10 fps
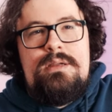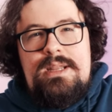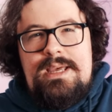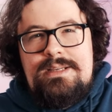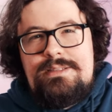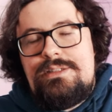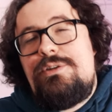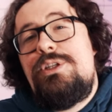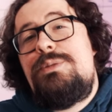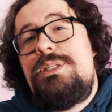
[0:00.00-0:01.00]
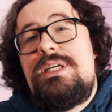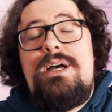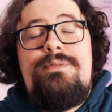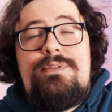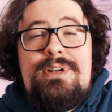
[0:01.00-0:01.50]
Next, it's going to be
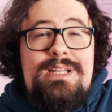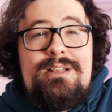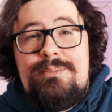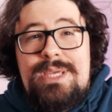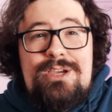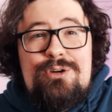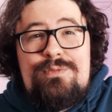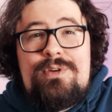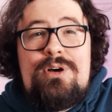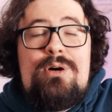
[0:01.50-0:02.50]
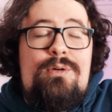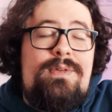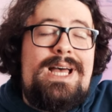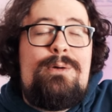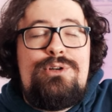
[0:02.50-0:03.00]
time for a little makeover of
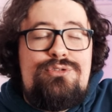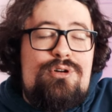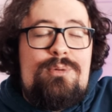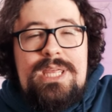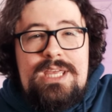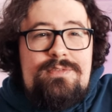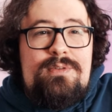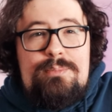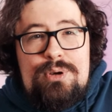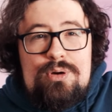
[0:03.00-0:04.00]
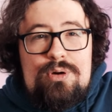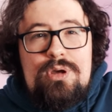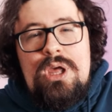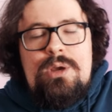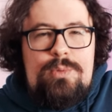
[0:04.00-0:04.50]
our drop if block.
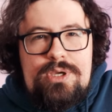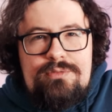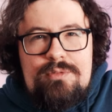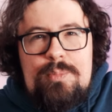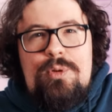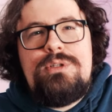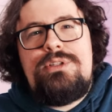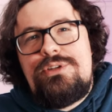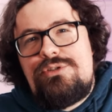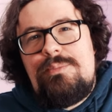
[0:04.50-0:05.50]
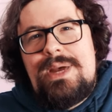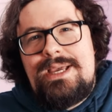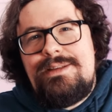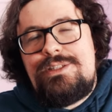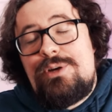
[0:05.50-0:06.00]
We can report the drop
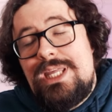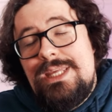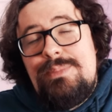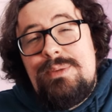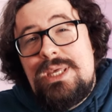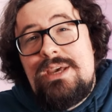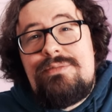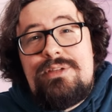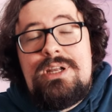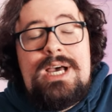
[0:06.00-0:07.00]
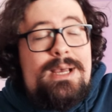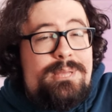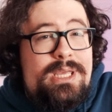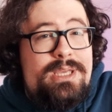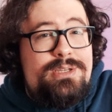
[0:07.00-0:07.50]
packets to our eBPF runner
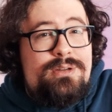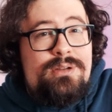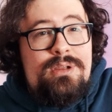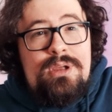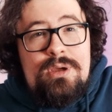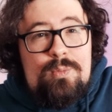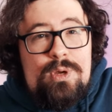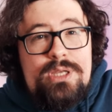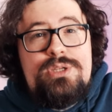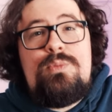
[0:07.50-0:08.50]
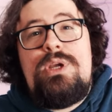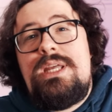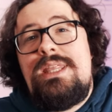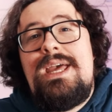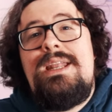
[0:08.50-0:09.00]
application, which we
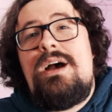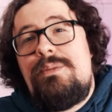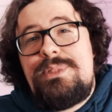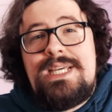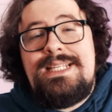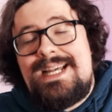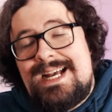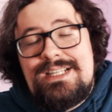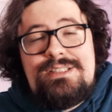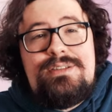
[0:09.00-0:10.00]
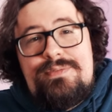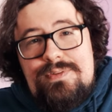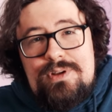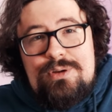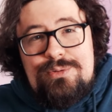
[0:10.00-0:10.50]
can then update as
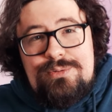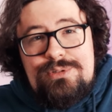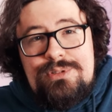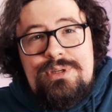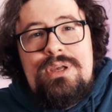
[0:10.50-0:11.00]
follows.